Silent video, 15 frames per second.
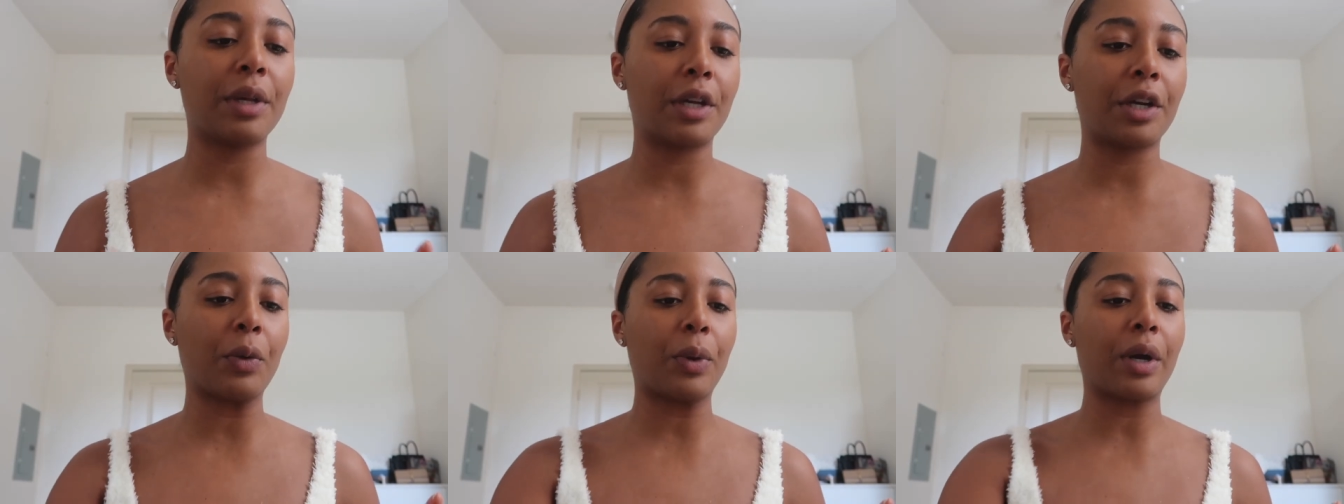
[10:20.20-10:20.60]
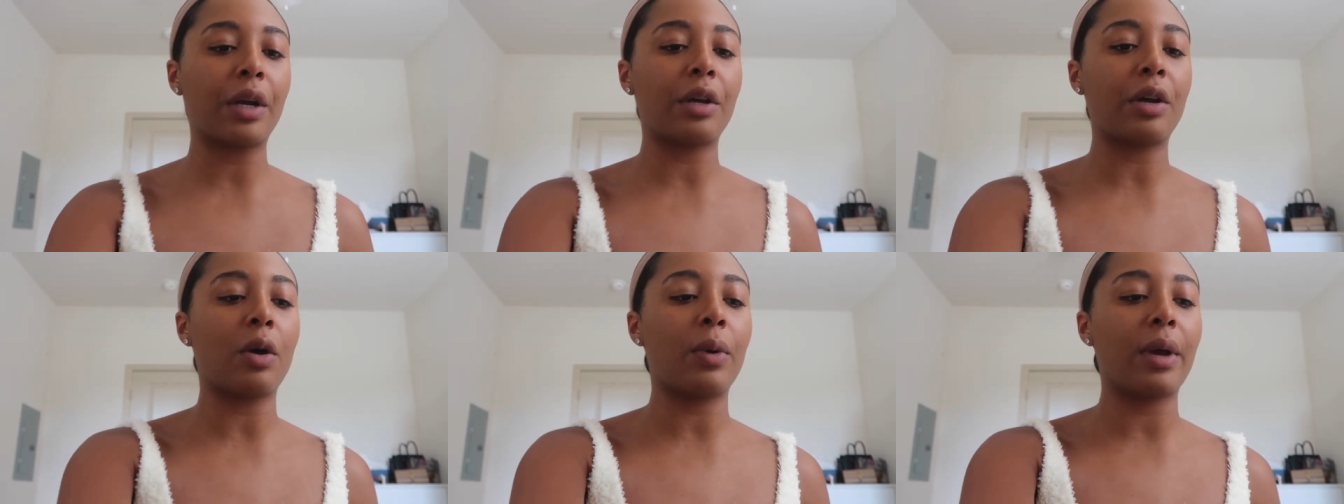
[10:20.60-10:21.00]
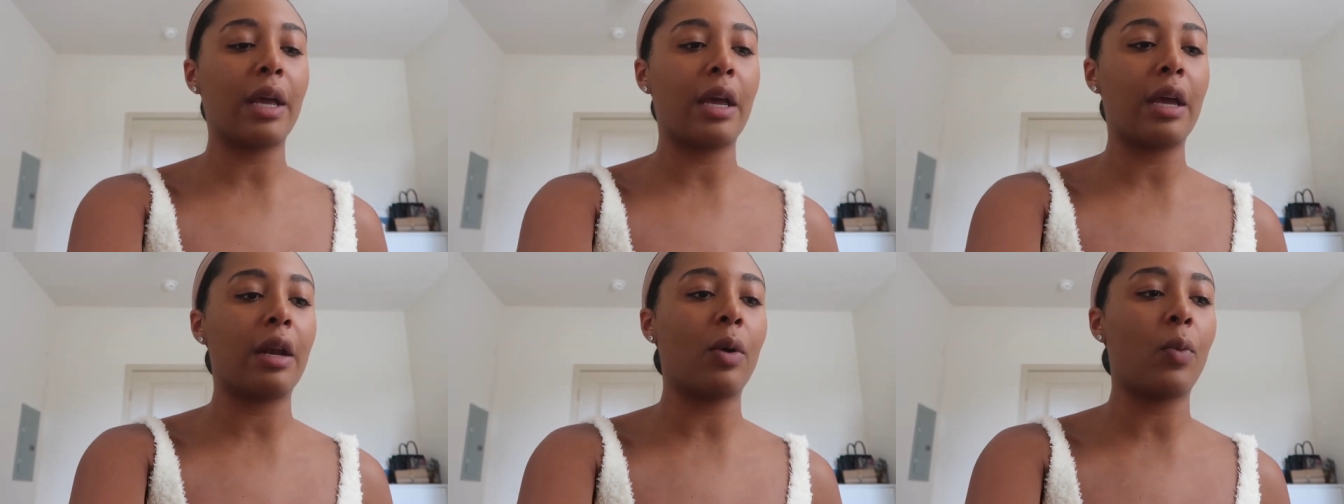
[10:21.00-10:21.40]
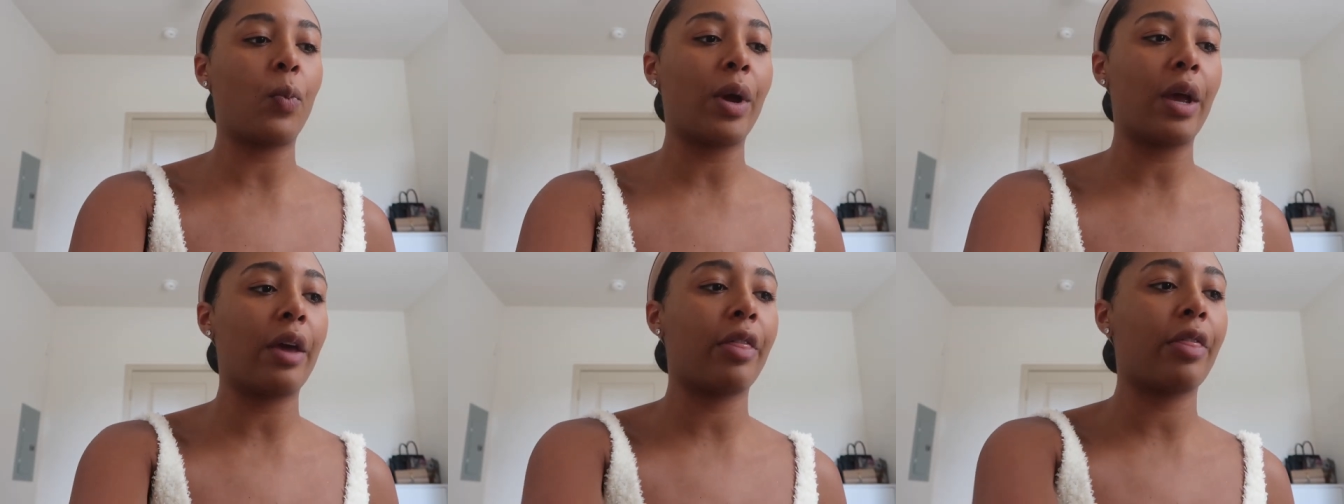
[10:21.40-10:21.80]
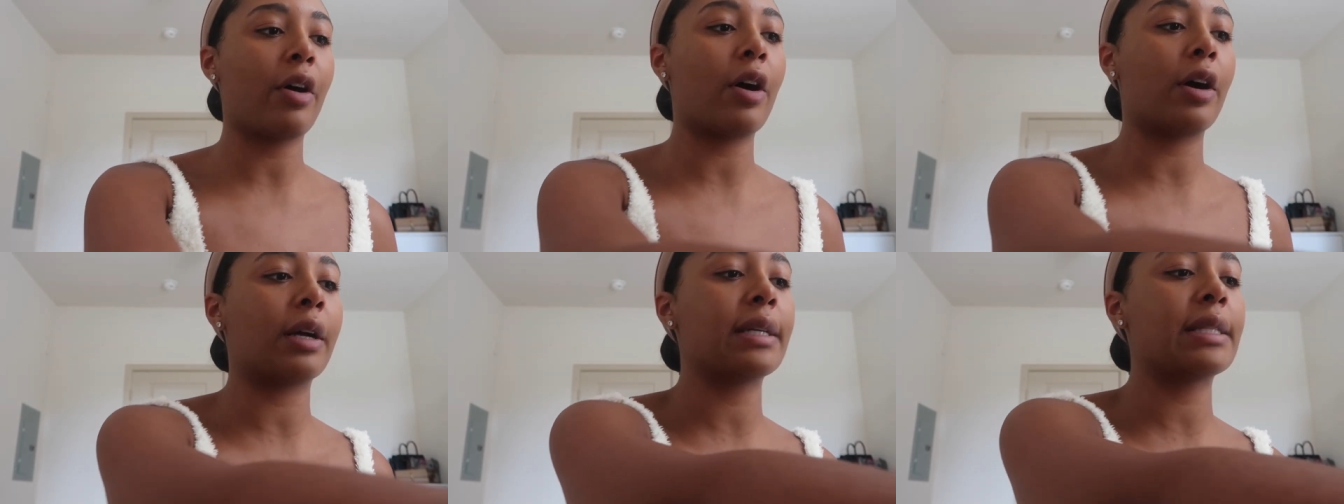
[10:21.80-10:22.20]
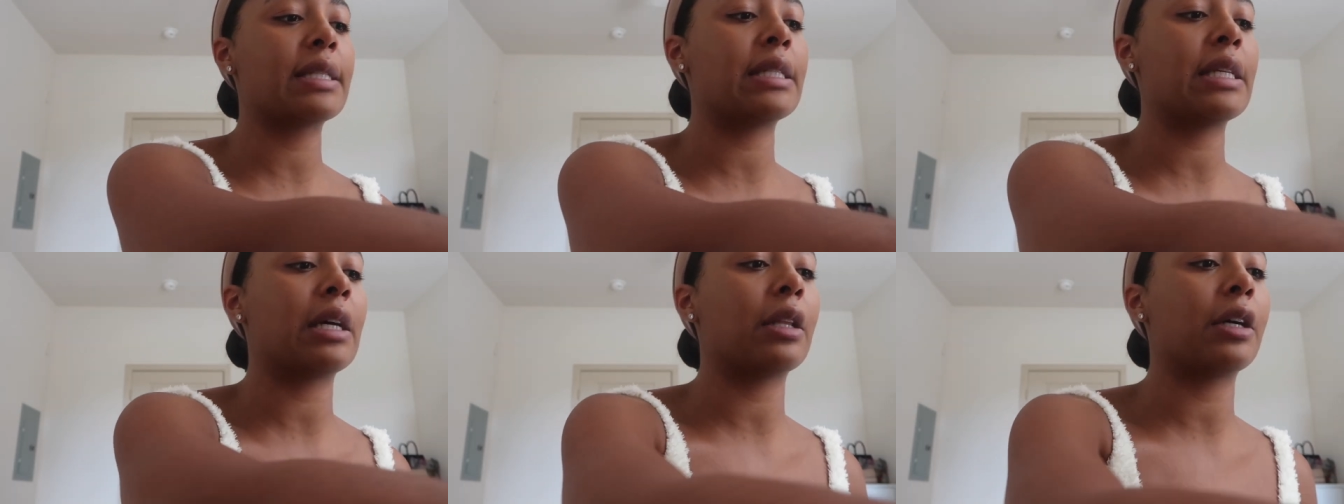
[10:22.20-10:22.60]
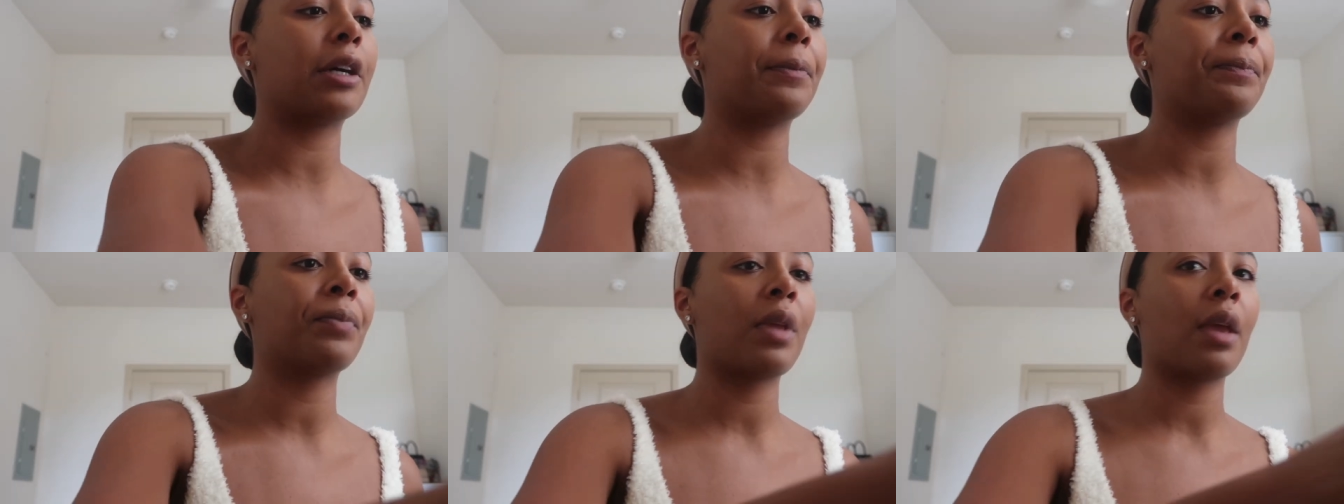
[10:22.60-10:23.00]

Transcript: here, we're gonna go in with our concealer.